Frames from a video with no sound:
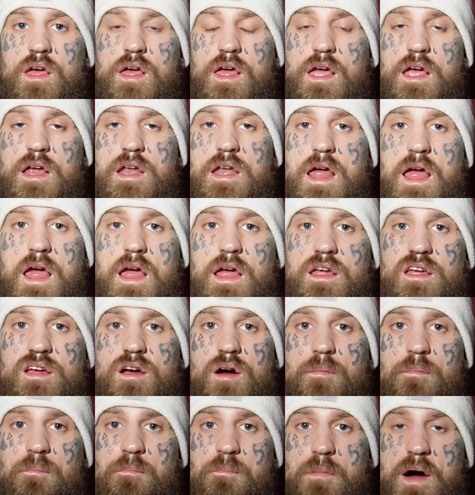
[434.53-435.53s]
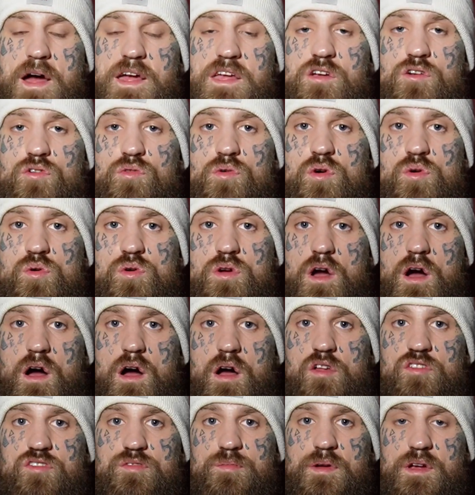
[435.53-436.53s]
in a
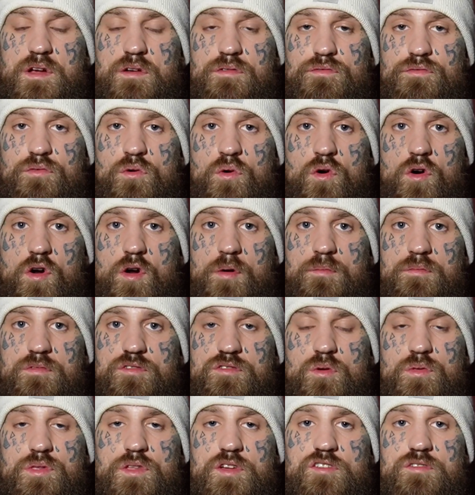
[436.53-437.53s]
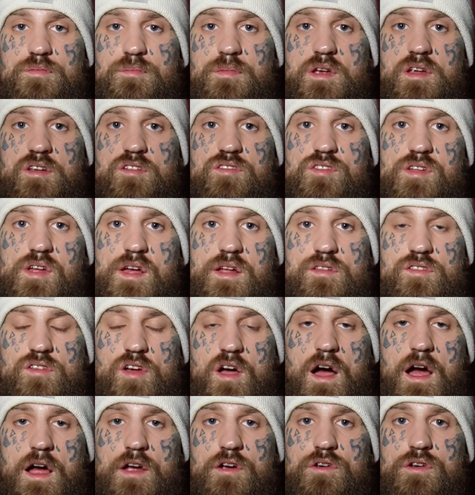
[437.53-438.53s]
microcosmic form. So this means the
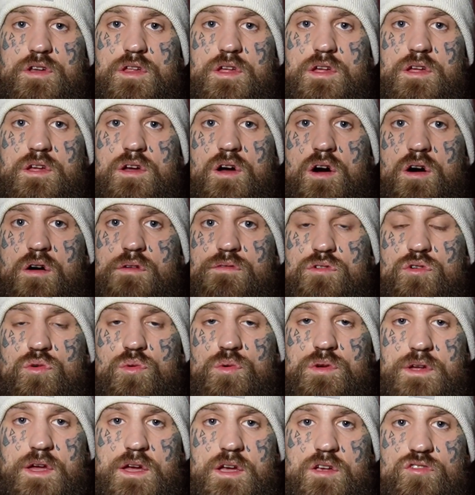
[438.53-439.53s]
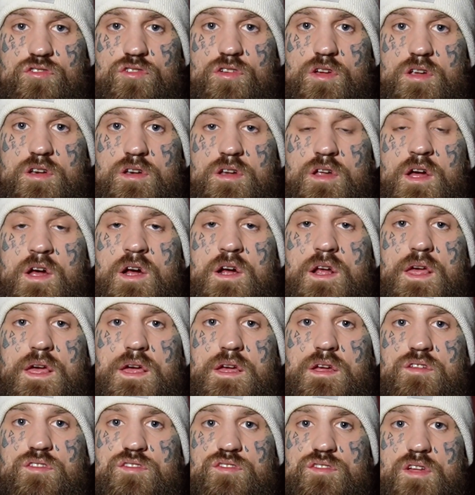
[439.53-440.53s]
entirety of creation
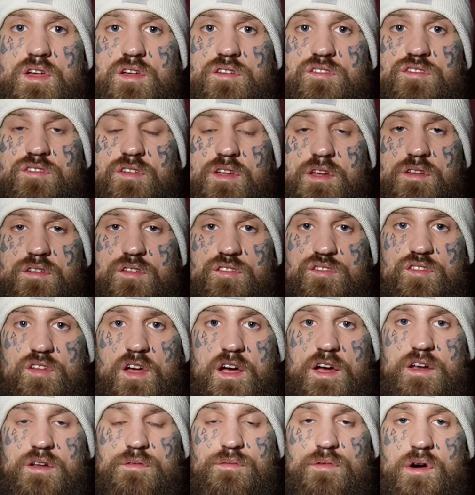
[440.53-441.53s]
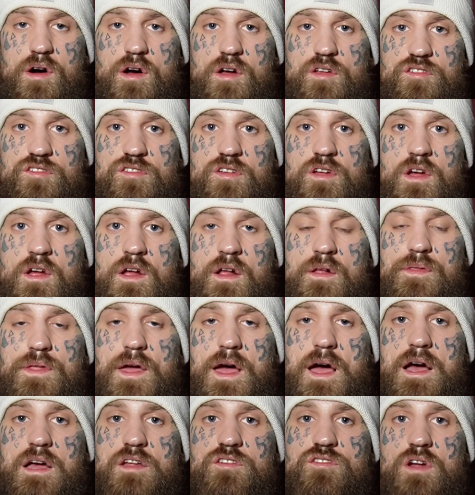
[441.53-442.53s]
exists inside of us
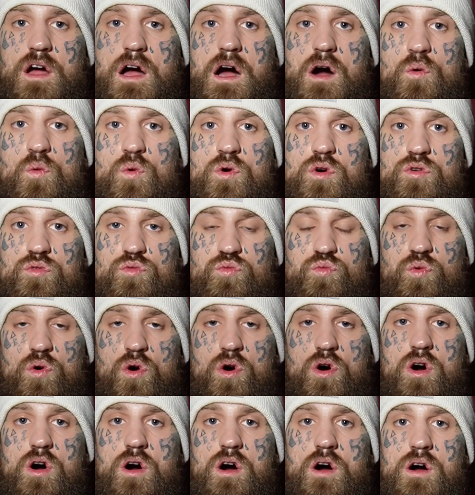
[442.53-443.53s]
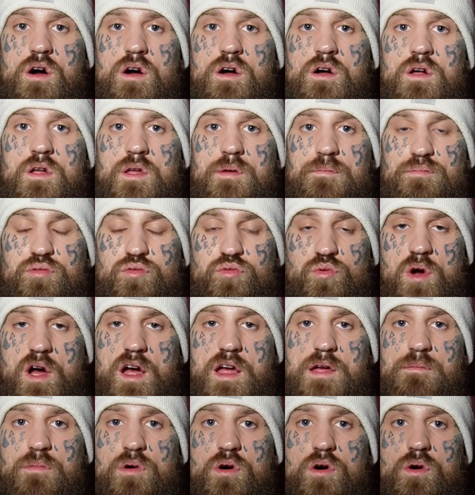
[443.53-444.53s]
as our raw,
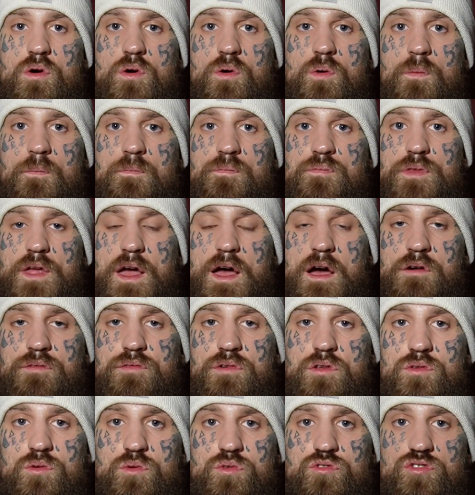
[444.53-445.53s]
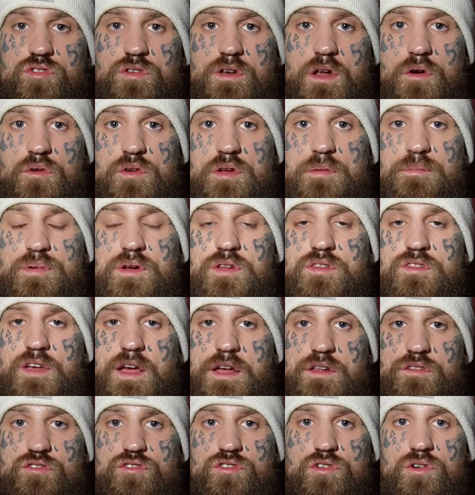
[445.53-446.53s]
primal, evolutionary
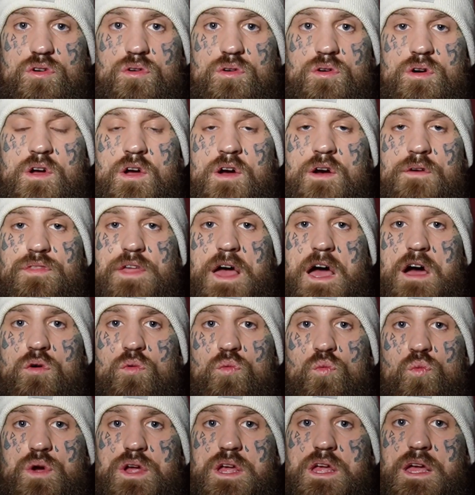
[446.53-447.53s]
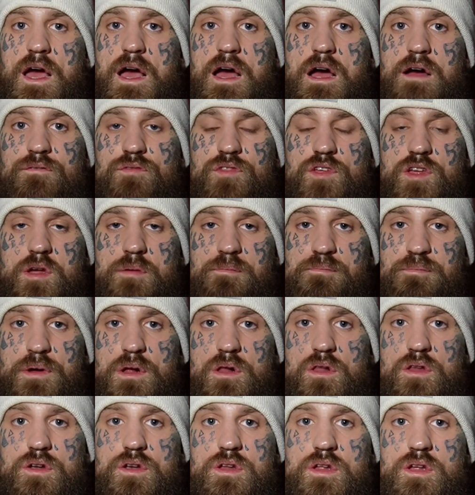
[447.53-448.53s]
potential that we have the
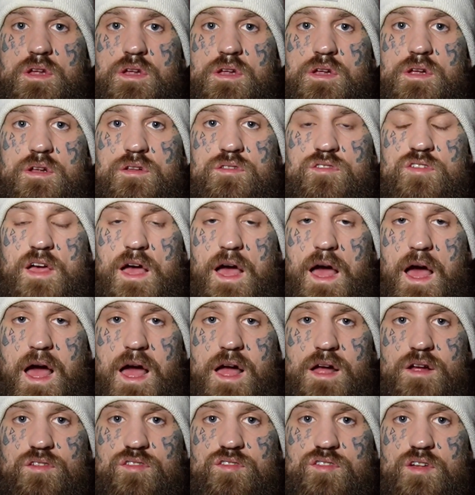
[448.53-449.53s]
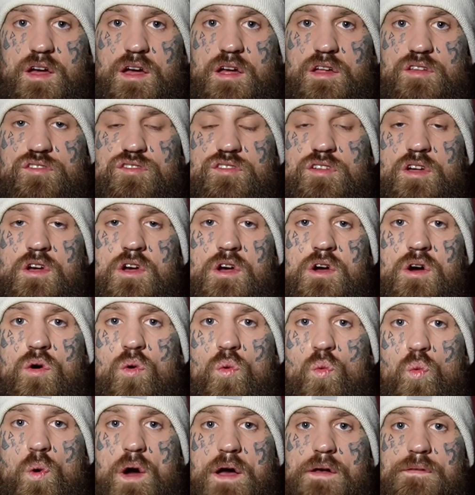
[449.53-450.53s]
ability to access
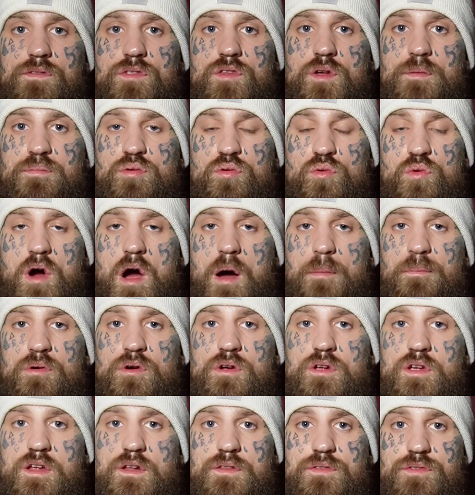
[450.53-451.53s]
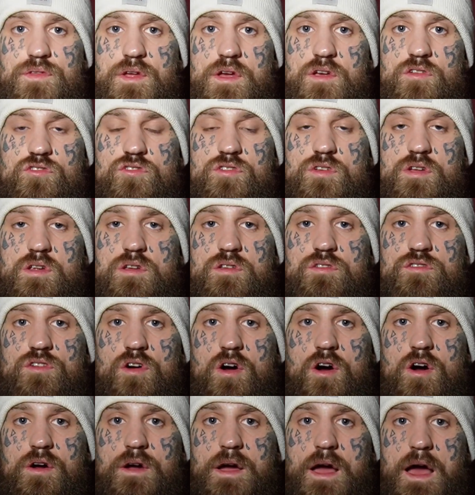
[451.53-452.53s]
when the proper conditions
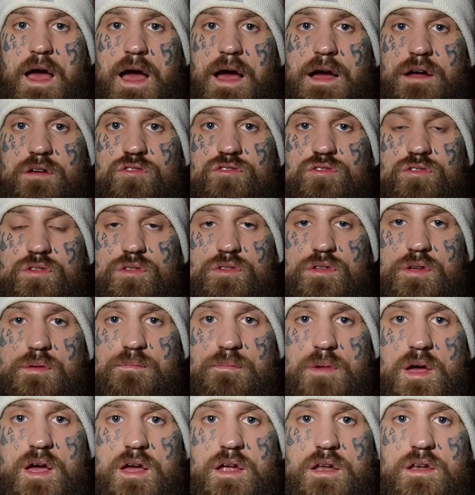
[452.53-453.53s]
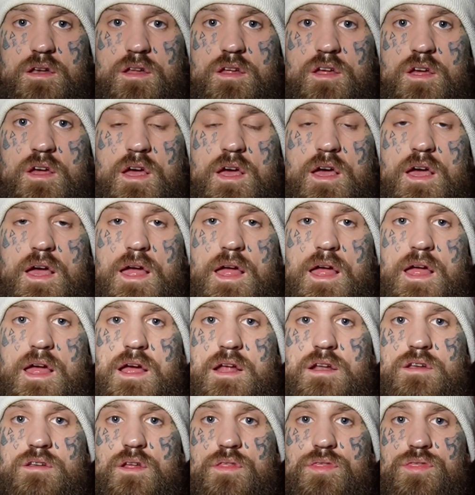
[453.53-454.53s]
are actually met.
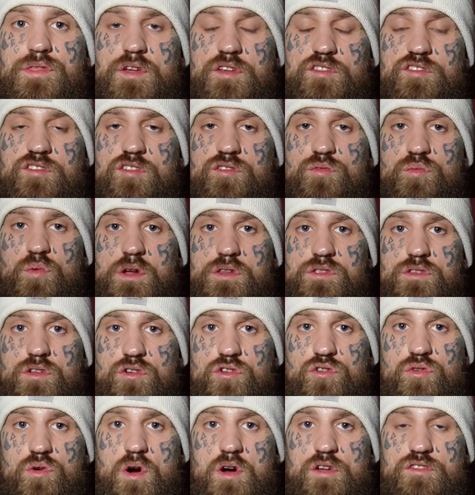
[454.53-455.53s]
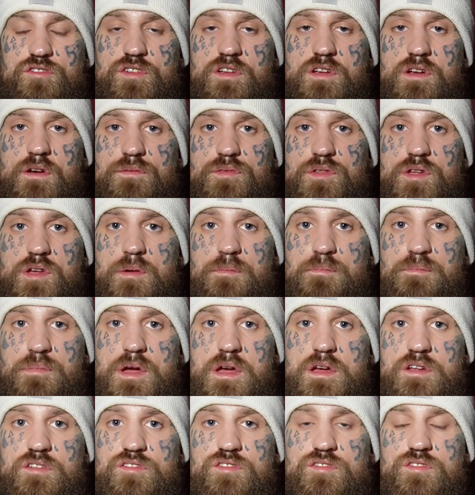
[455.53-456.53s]
And this is what the crossing of the
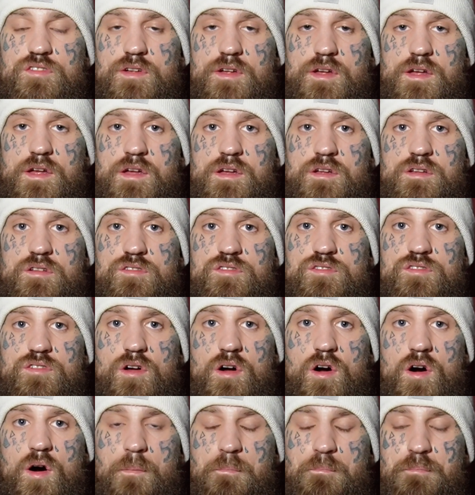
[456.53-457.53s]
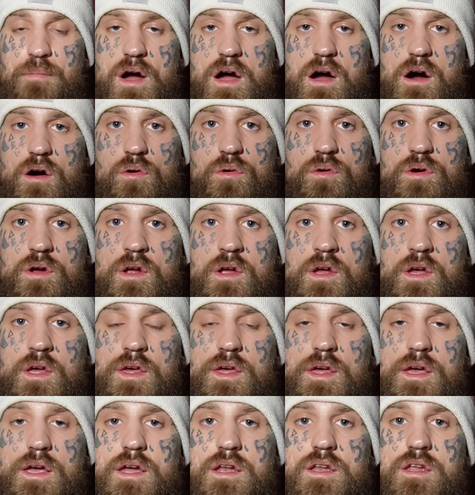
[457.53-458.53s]
abyss is about.
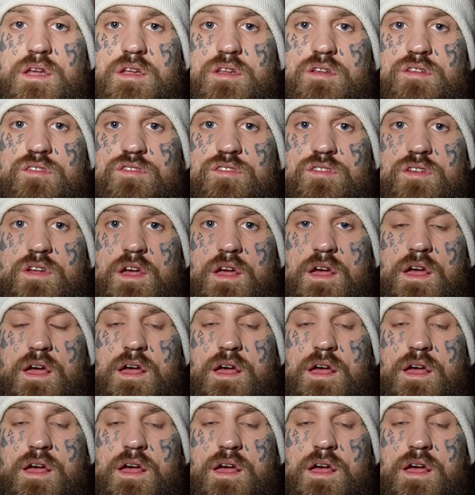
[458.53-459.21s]
It is